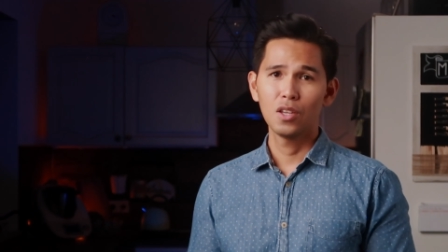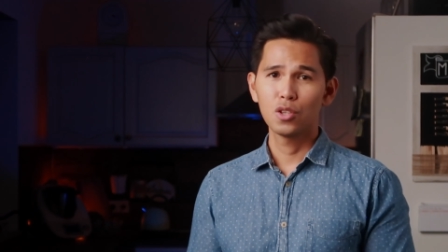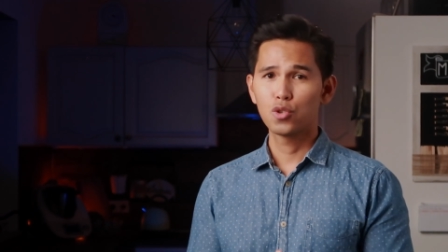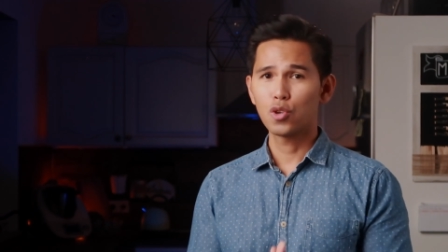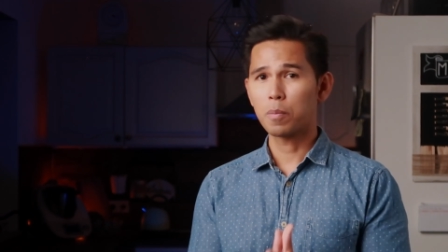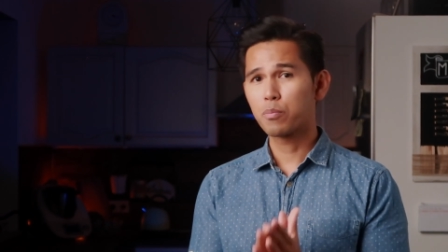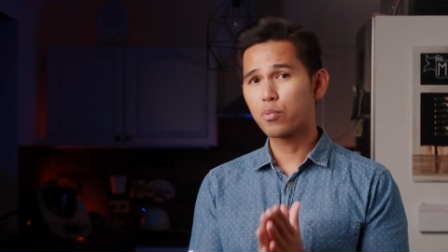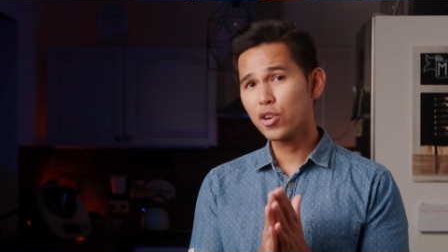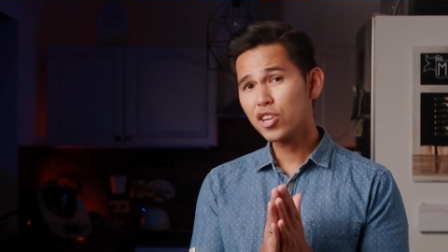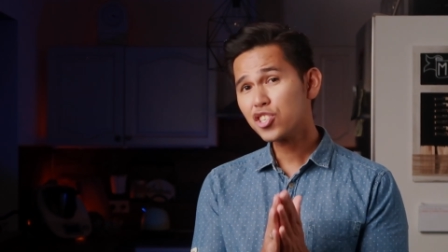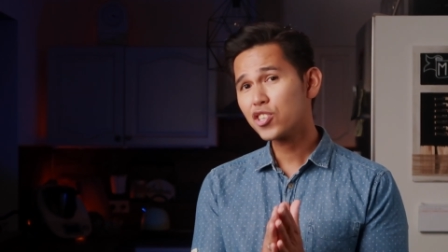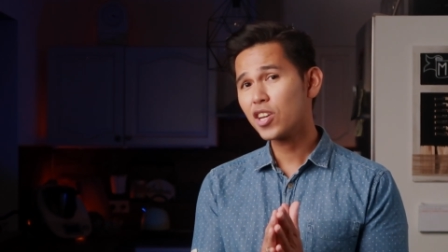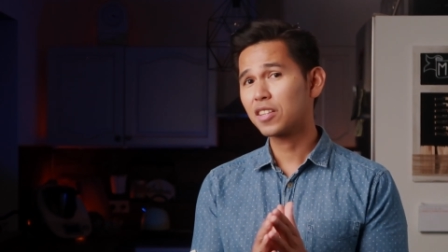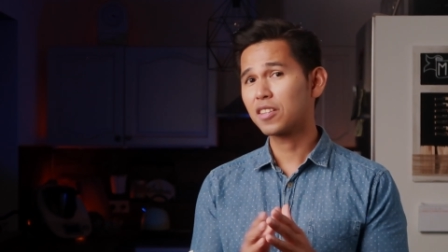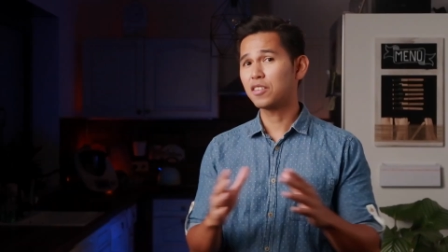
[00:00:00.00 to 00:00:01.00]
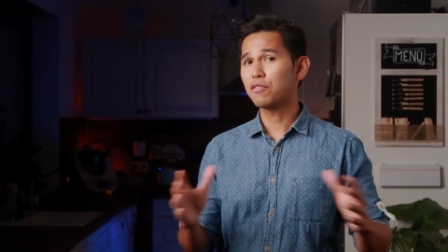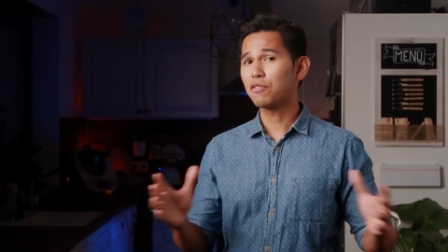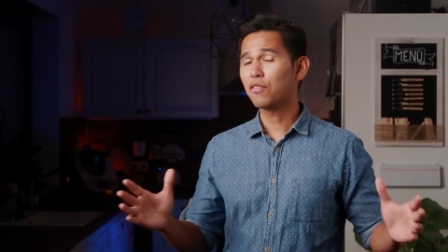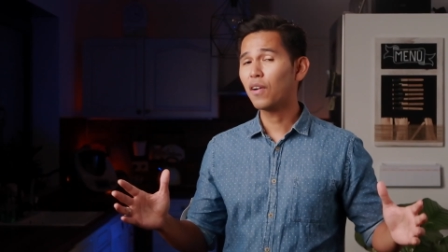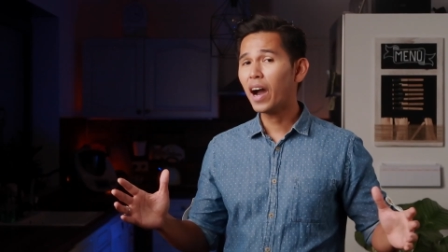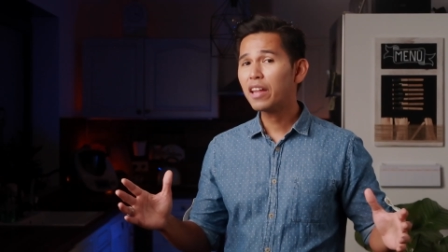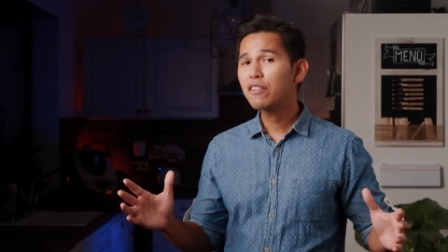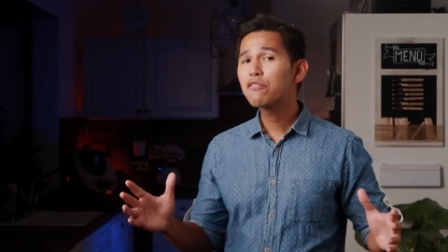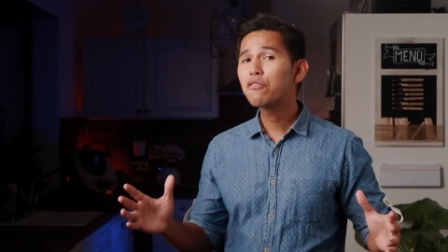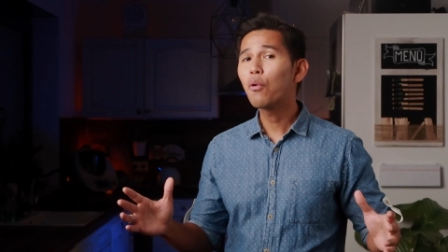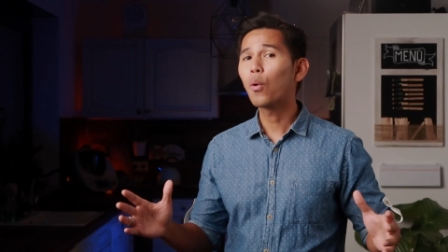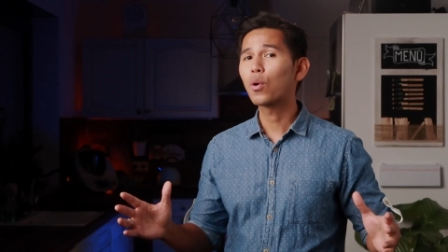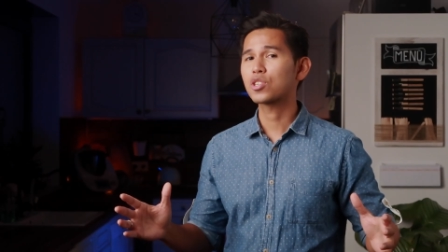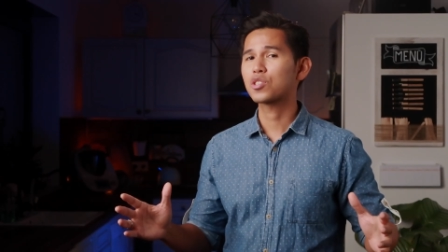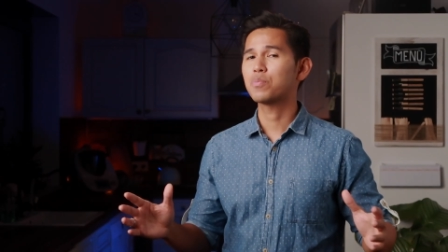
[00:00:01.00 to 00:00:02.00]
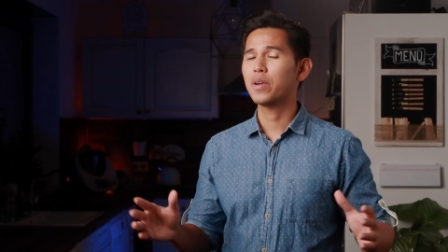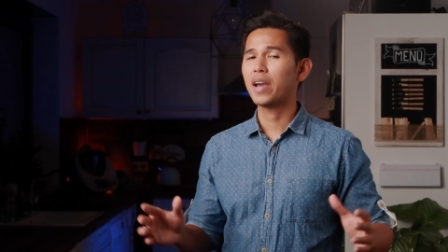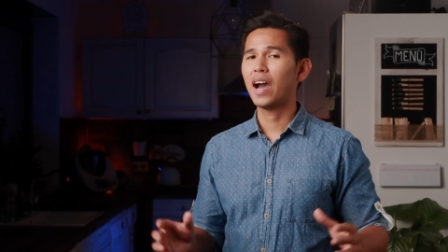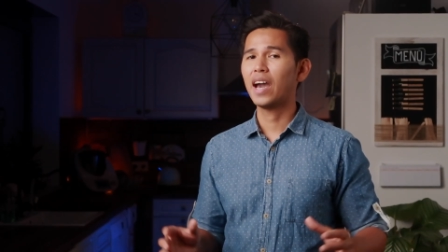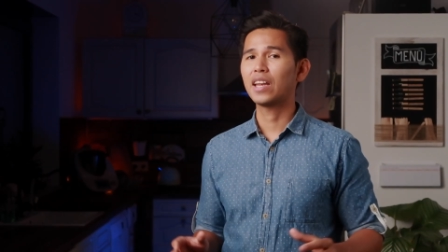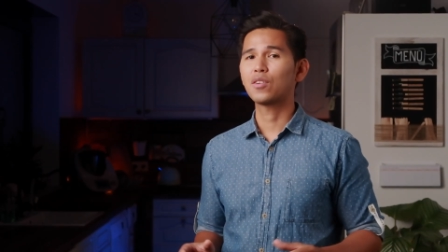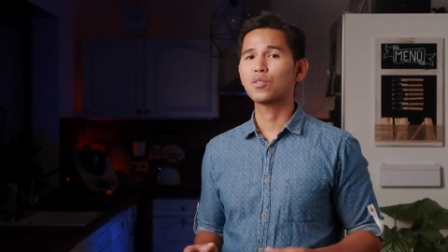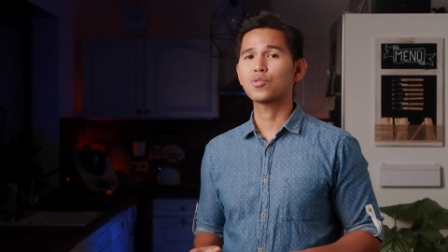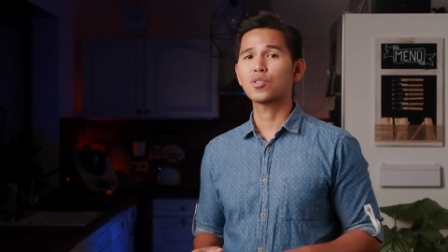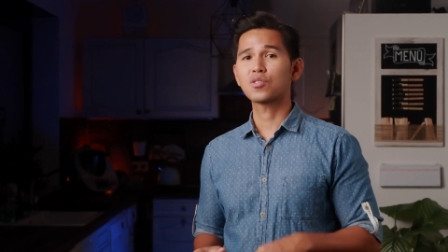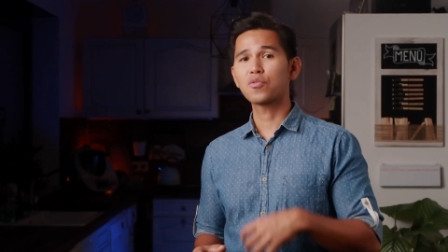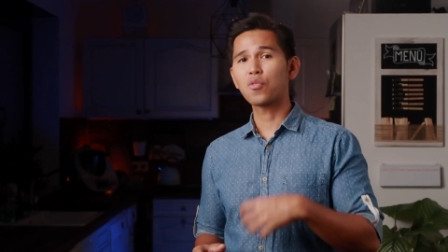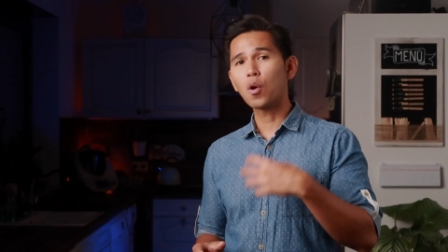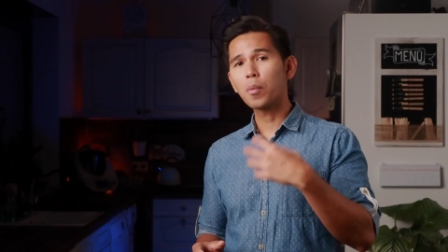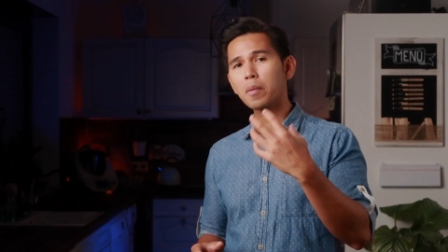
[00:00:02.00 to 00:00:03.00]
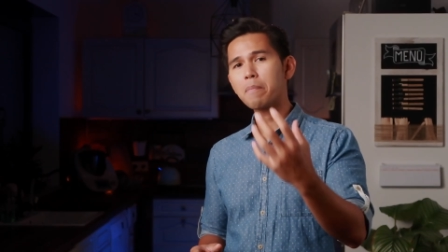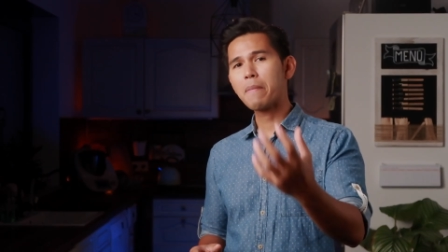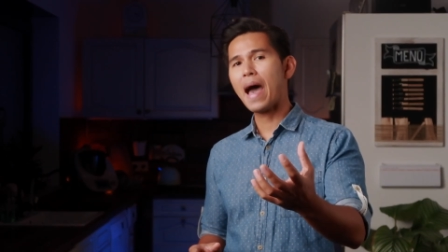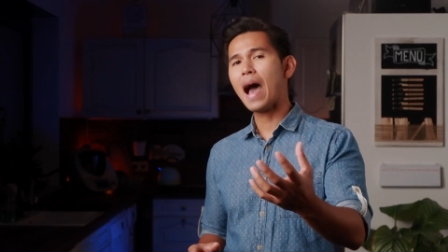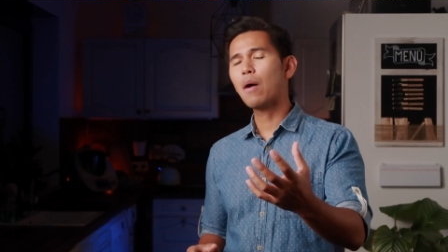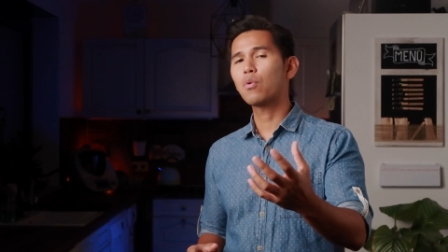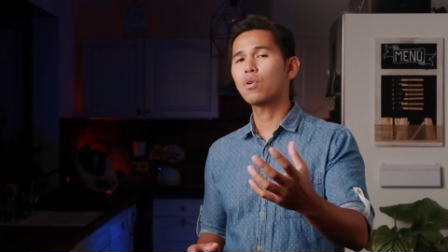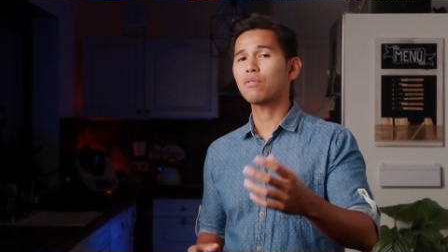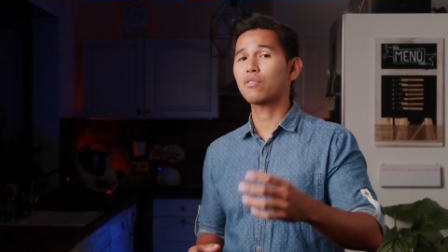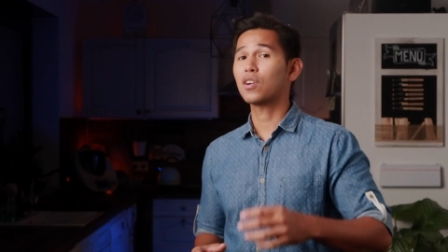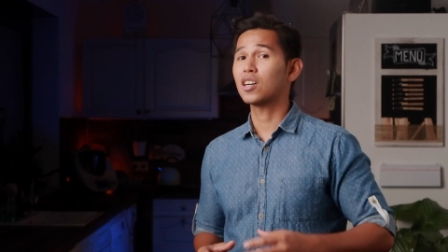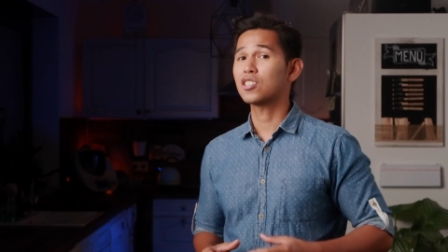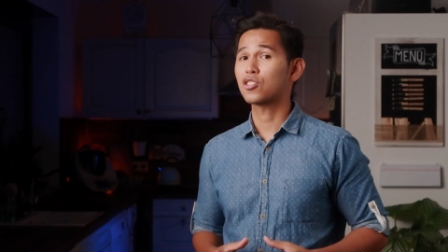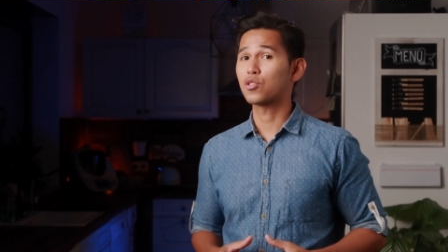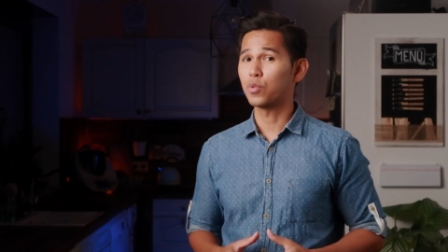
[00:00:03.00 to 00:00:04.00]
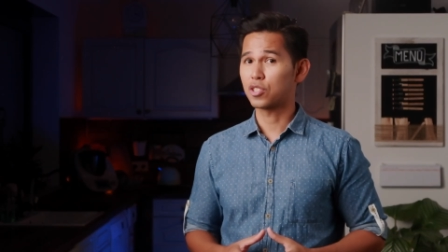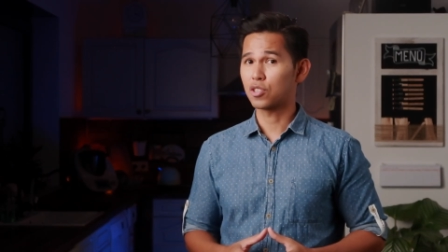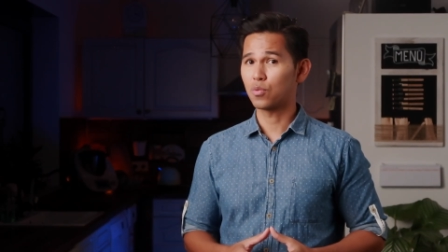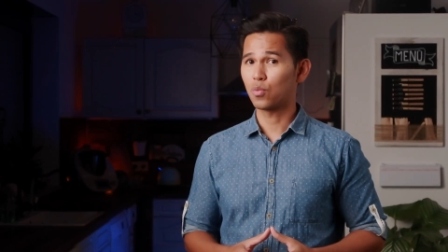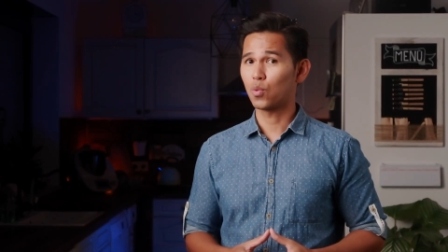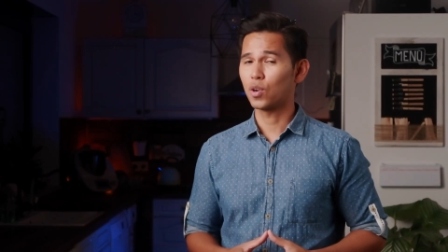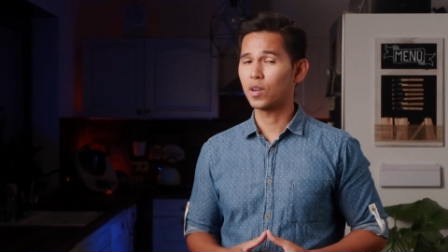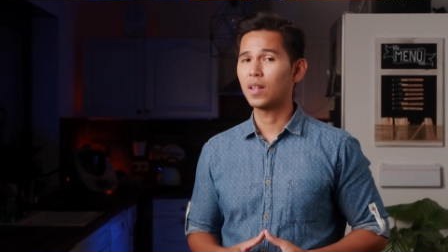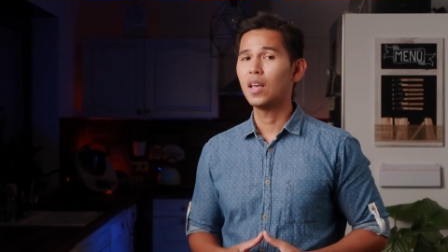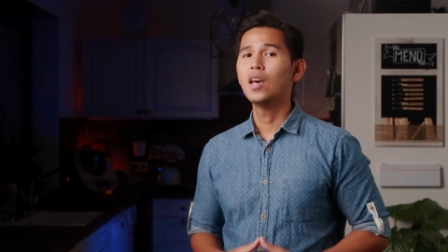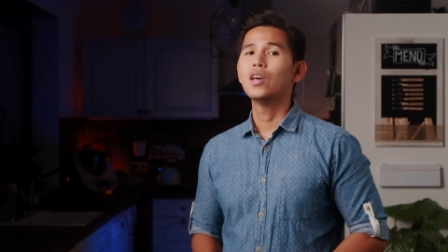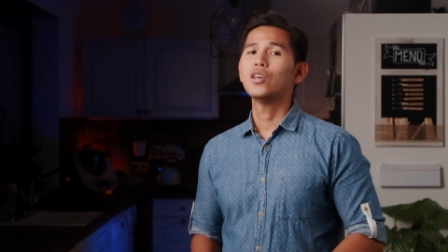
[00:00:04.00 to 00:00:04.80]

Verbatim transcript: To appreciate the divine force behind the transforming power of God's written word,